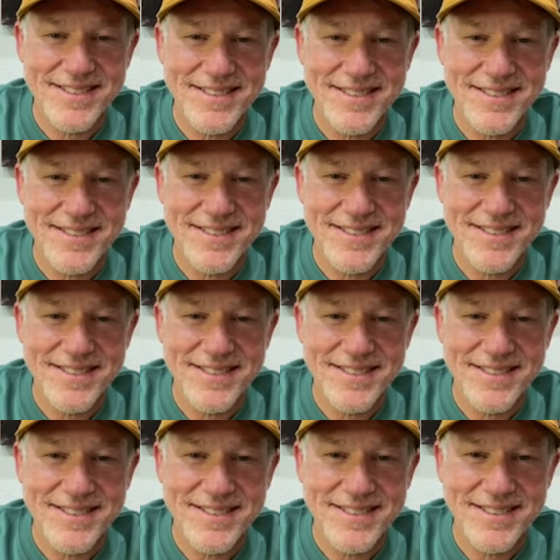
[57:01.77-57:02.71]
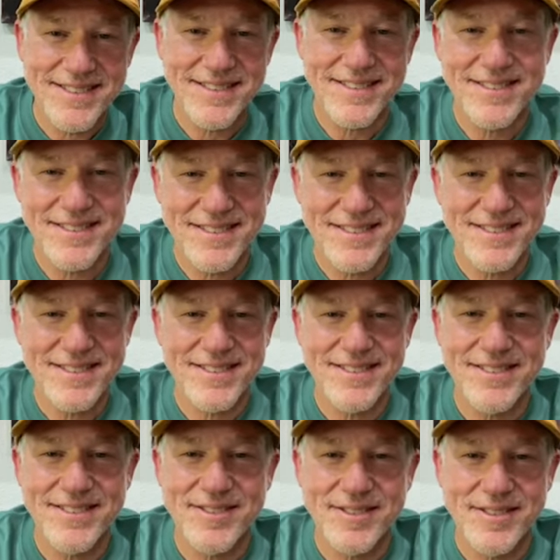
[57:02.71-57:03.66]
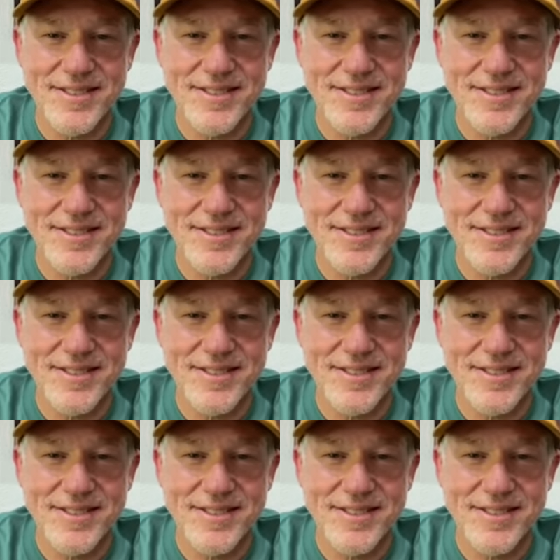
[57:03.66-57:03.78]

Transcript: This person isn't speaking.